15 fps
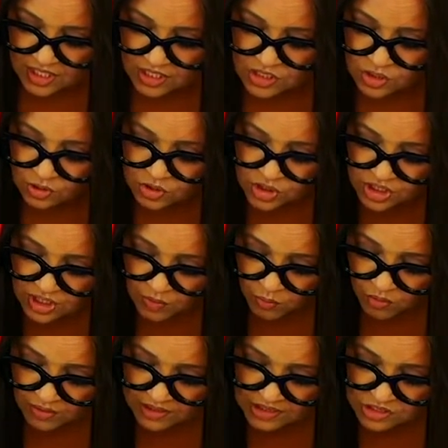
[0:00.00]
and so she
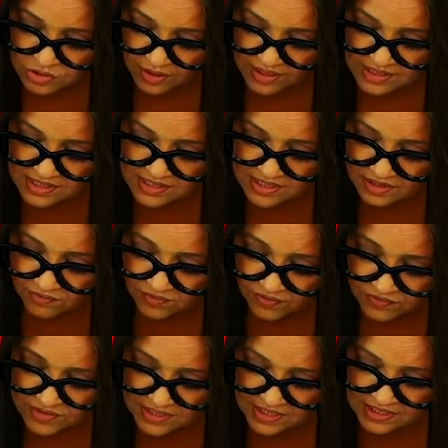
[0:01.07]
wore these dresses in the
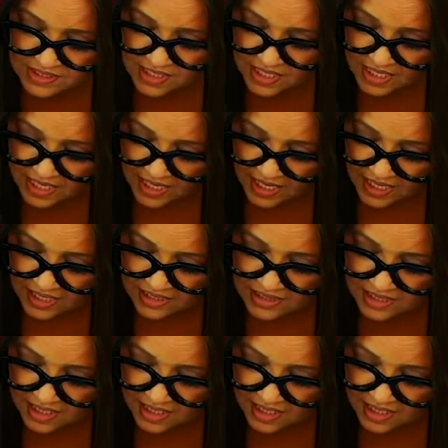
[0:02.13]
50s. And